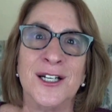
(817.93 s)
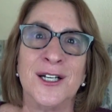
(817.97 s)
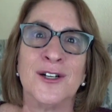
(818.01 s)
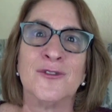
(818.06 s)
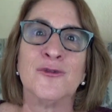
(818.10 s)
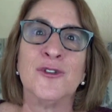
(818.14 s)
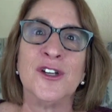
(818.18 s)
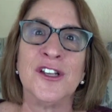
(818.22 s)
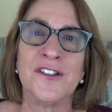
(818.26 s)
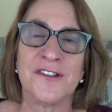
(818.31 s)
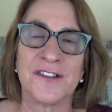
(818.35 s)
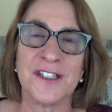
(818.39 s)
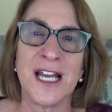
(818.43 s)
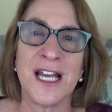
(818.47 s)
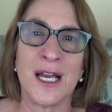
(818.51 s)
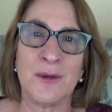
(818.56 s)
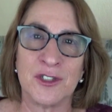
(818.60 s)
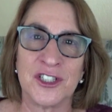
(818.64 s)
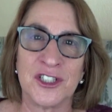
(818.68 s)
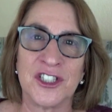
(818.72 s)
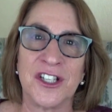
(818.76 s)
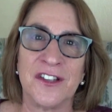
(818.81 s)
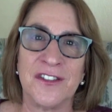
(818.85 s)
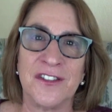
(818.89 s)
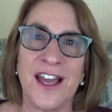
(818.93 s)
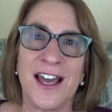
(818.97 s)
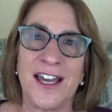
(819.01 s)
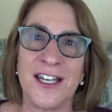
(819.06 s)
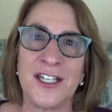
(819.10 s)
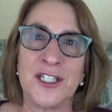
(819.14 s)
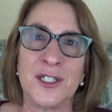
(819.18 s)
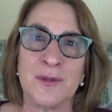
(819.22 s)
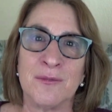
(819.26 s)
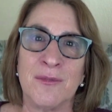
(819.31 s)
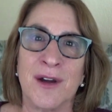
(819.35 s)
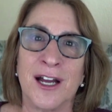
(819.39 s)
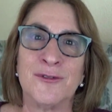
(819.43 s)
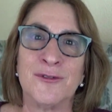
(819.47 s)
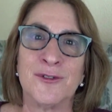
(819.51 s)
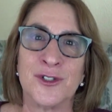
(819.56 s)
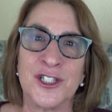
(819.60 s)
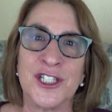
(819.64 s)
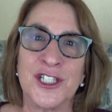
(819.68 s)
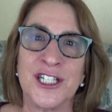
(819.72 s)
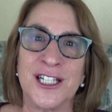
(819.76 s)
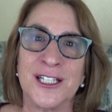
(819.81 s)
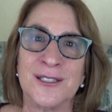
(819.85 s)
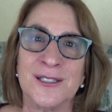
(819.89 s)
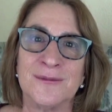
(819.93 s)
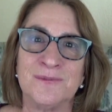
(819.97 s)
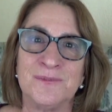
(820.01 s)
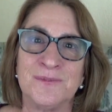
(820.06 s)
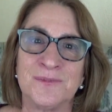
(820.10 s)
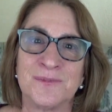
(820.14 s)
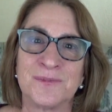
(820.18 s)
reestablishing that into my routine.